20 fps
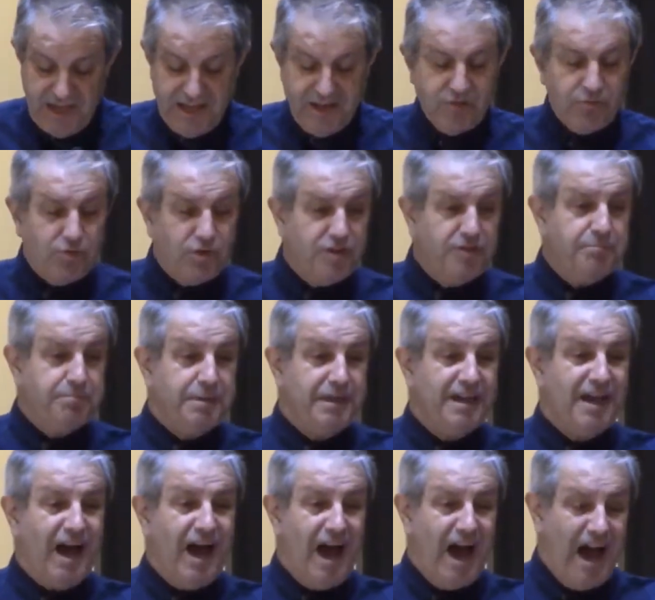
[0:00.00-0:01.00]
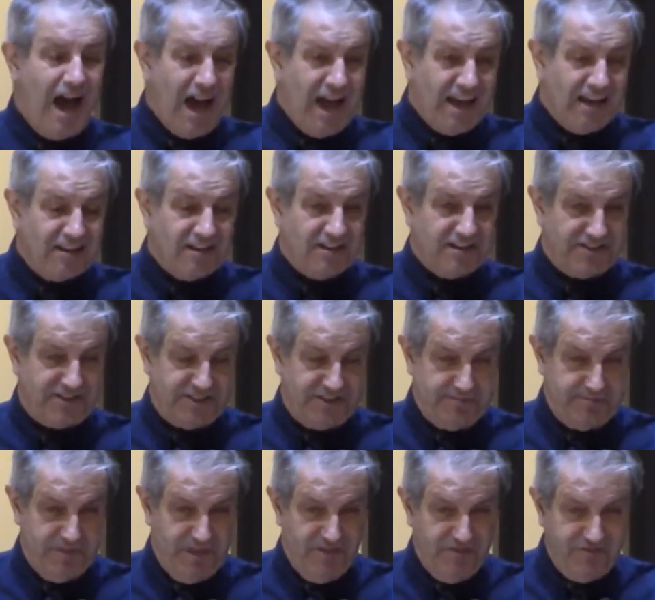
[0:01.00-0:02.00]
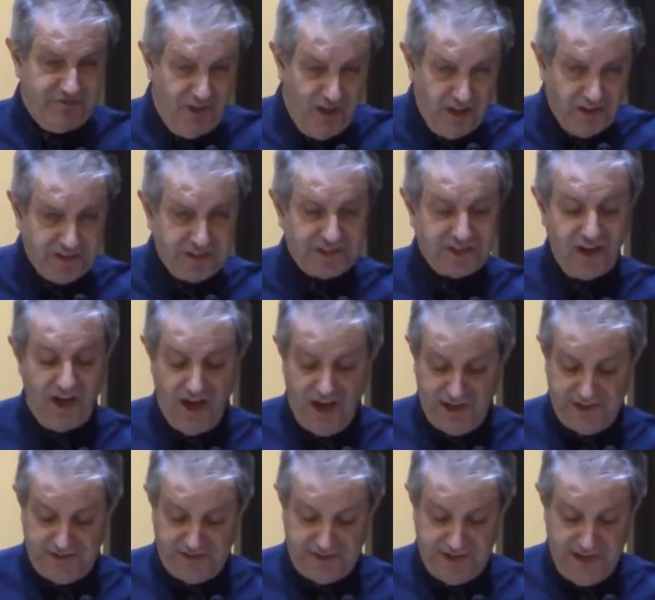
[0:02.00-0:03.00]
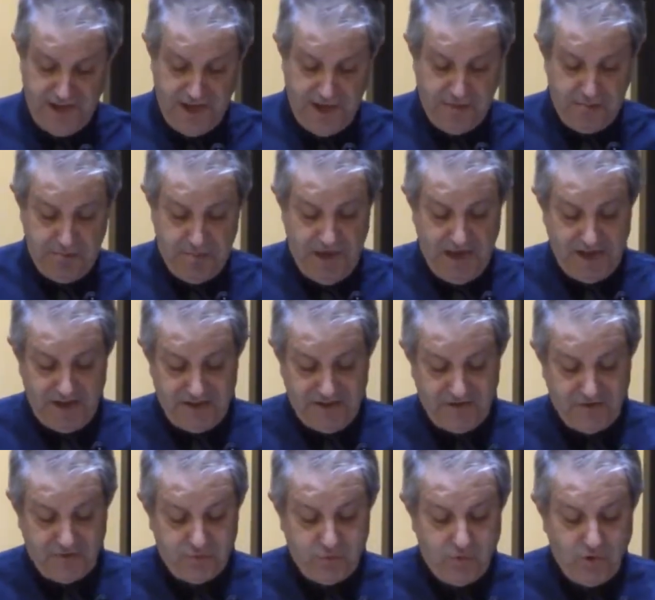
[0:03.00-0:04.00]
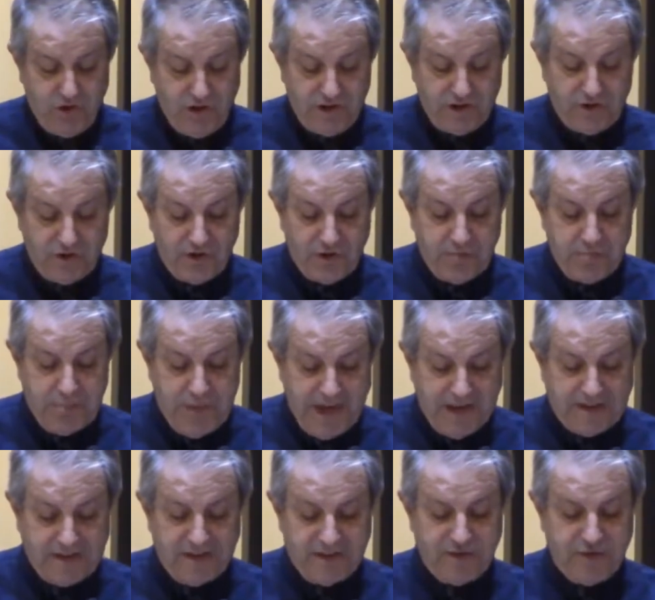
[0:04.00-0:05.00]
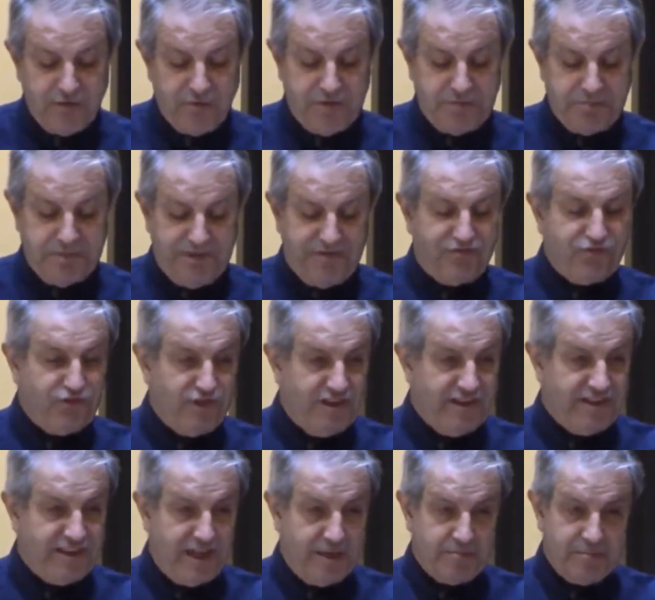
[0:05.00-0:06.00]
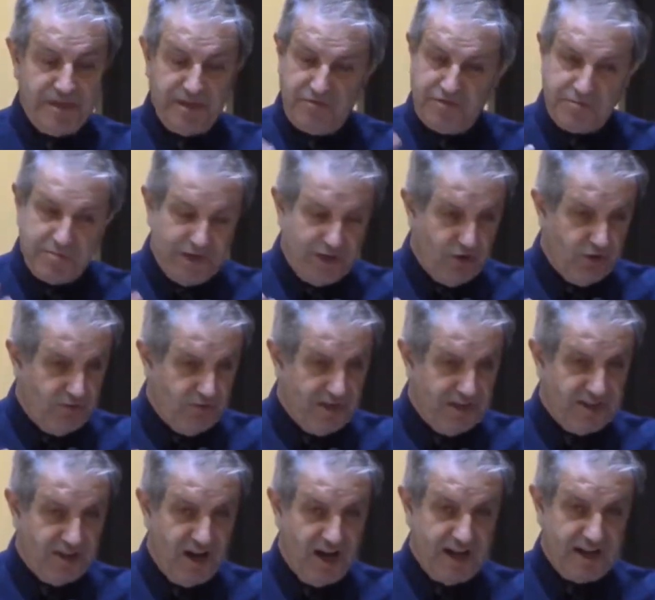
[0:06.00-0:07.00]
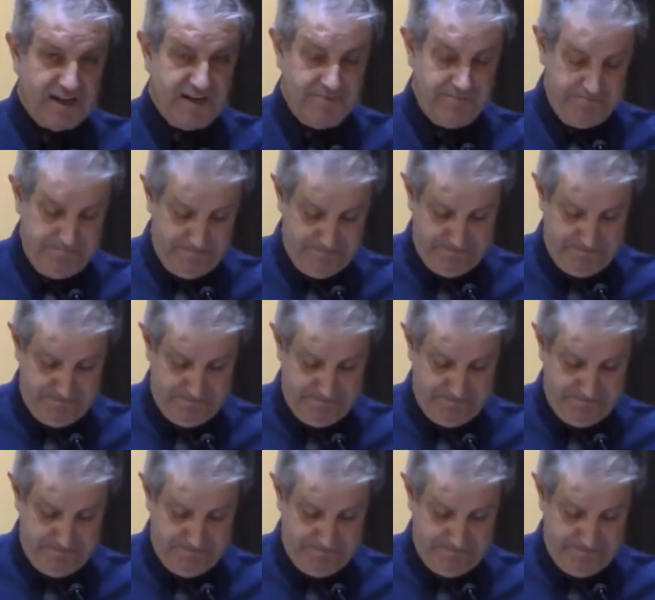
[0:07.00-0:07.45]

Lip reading: And it wouldn't be idols, false gods, made of wood or metal who would be freeing them. It would be only God.